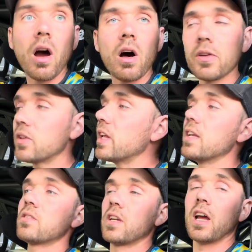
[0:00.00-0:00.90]
all the
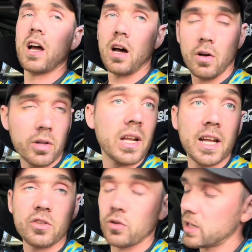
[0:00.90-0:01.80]
things, all the
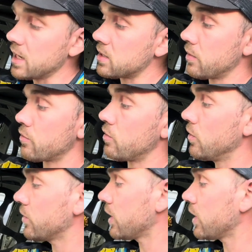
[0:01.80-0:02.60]
electric things in front,